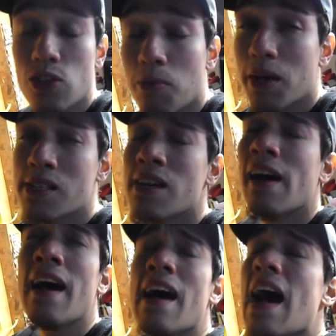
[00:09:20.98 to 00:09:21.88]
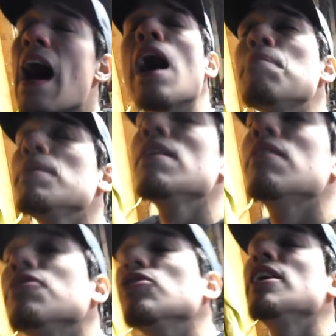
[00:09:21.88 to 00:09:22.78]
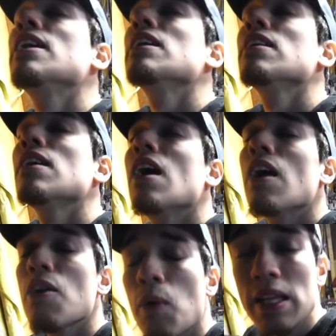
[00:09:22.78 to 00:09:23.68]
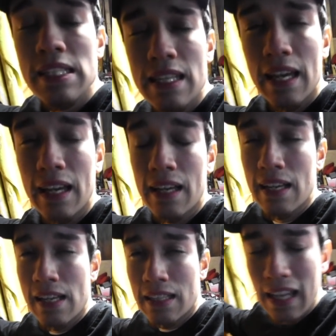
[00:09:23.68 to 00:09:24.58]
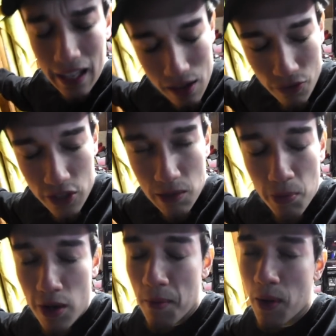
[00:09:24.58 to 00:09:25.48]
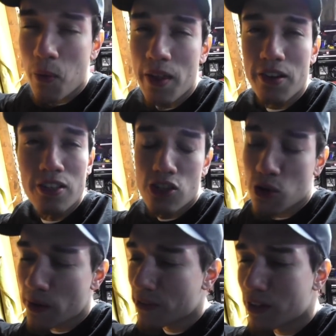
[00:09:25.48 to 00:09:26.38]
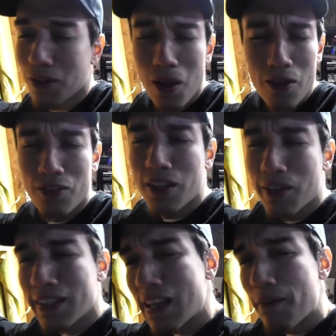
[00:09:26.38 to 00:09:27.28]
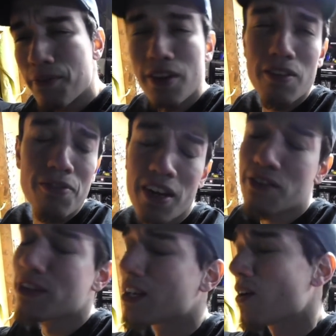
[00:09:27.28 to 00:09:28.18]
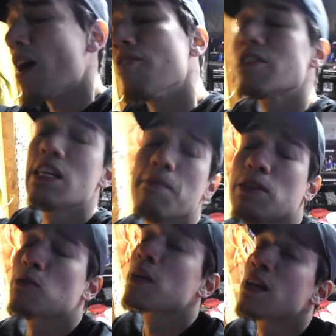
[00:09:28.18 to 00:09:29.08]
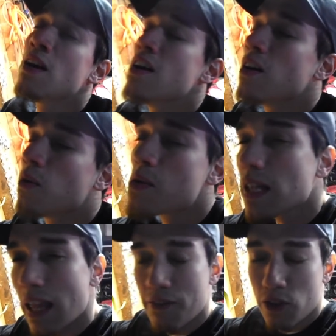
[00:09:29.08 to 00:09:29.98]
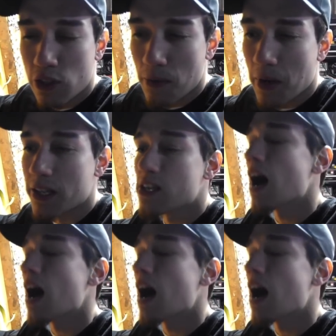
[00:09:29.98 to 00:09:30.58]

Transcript: you so much. Happy freaking Wednesday. Thank you for supporting me, whether it's a short video, long video, in-depth video, funny video, everything in between. We love you so much.